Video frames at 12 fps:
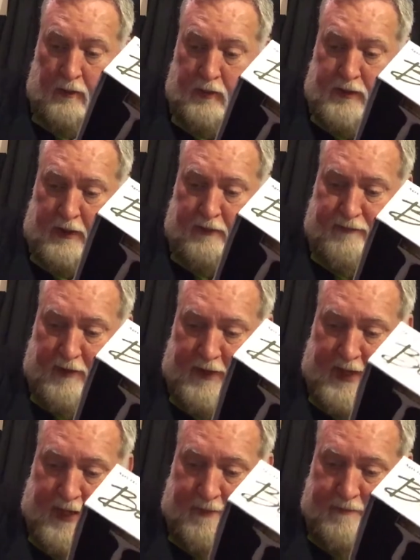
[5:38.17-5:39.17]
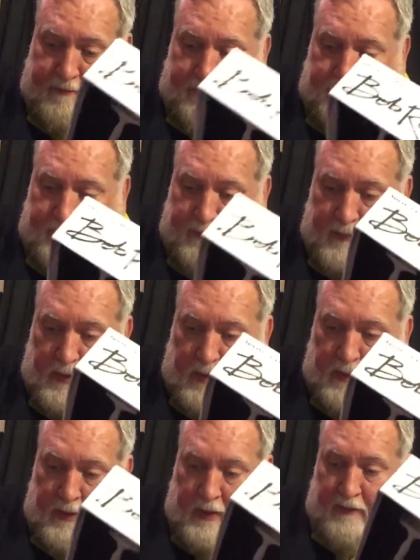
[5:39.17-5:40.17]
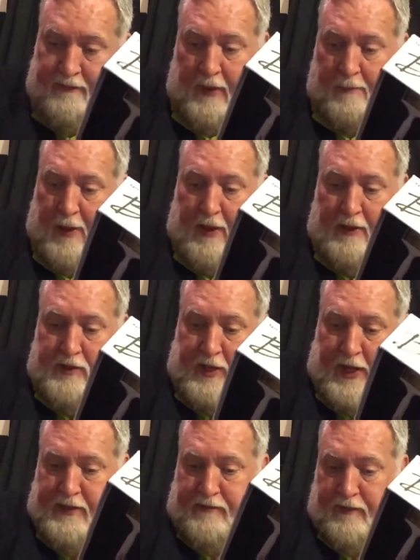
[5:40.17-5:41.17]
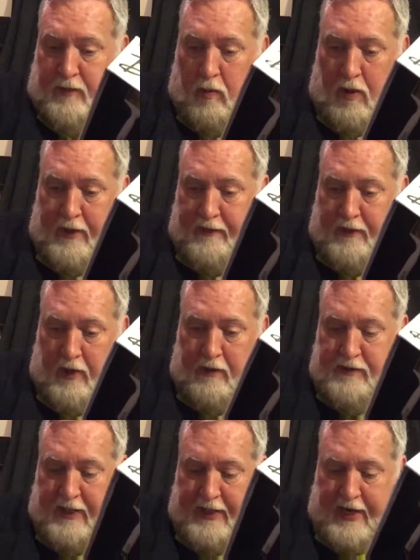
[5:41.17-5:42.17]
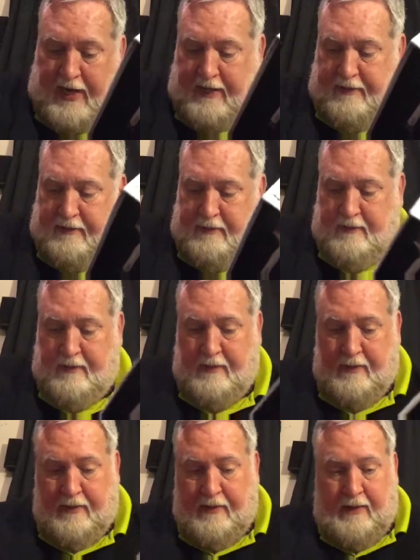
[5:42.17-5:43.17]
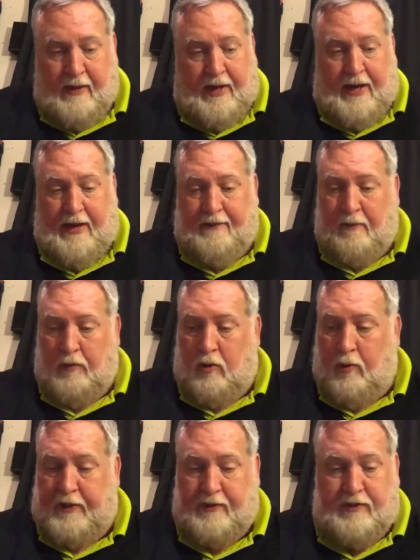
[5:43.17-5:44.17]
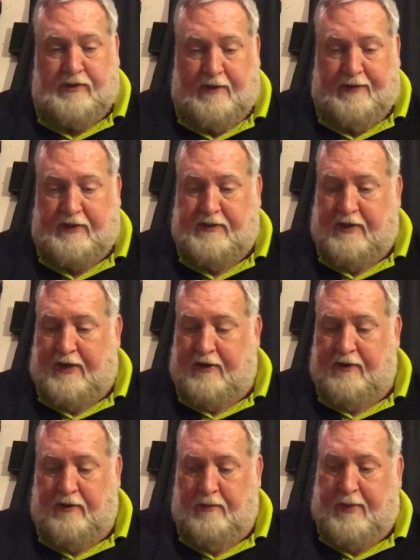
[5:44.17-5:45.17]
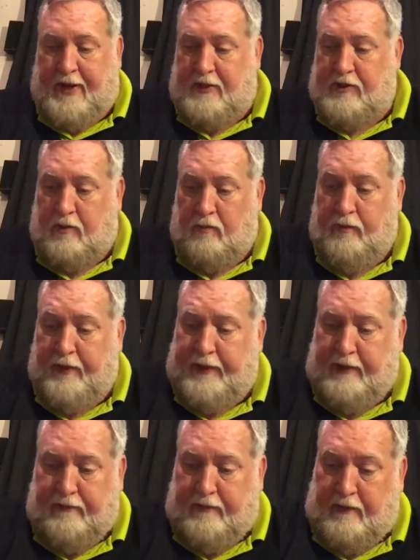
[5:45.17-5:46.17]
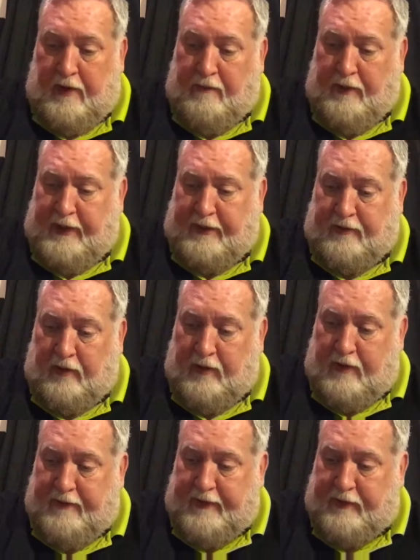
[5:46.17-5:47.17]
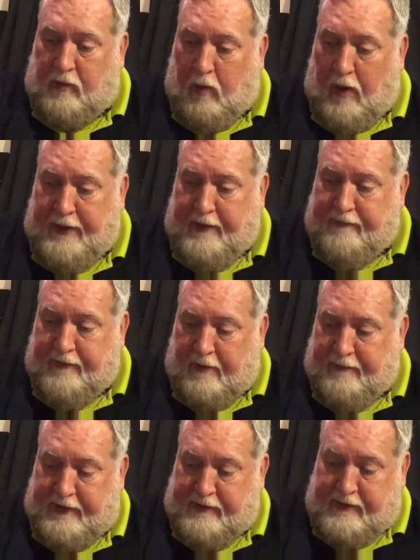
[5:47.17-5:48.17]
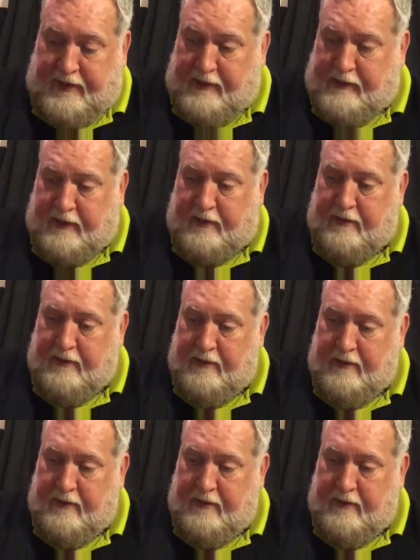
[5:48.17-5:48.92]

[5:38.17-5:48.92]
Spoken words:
Looks like a fun game. They apologized for the quality of the cards I got, and they were quick to say they'd send out another batch. So, really, I really like the look of it. The quality of it is decent.